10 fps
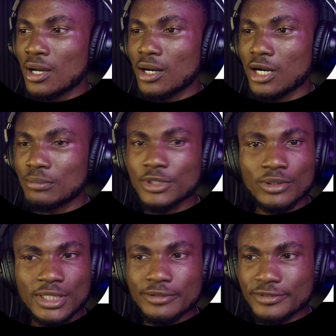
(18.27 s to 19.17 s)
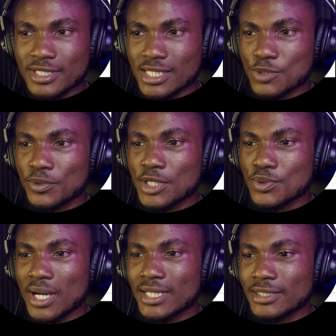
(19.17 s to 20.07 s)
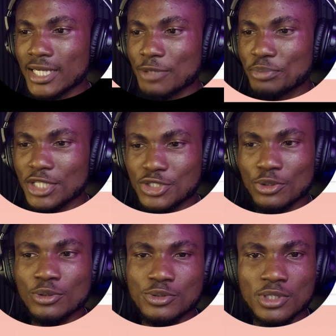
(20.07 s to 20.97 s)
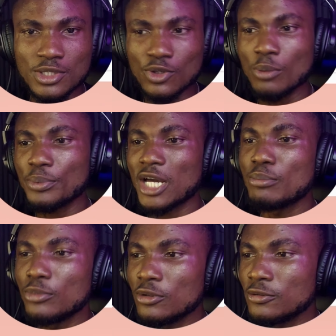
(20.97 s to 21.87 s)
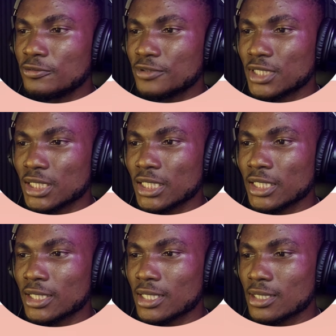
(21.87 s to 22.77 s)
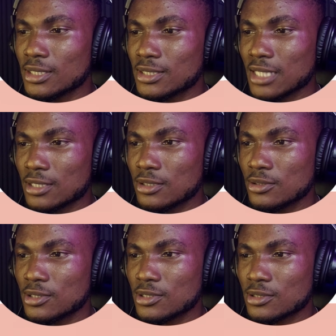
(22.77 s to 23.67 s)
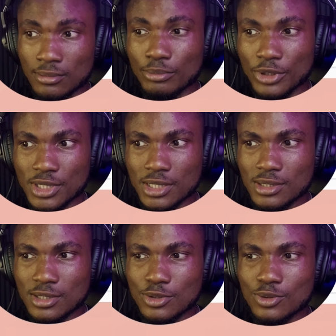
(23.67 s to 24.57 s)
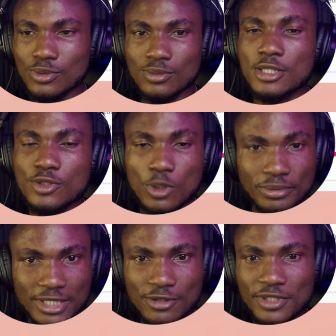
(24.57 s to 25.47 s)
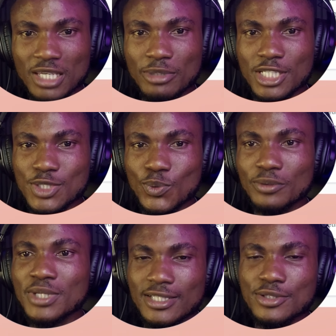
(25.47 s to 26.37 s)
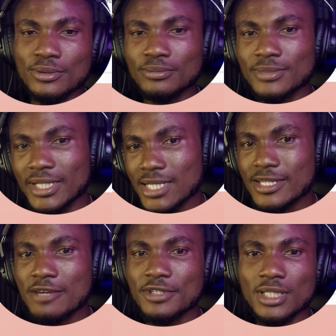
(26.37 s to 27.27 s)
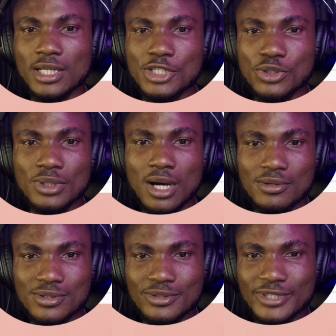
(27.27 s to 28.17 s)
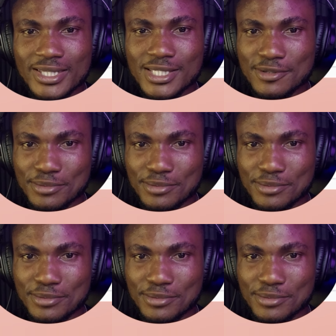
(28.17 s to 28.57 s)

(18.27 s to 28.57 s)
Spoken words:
The only difference is we need to add a picture to the top and move the status buttons to the top right of the image as well. So let's dive in and I show you how to create this from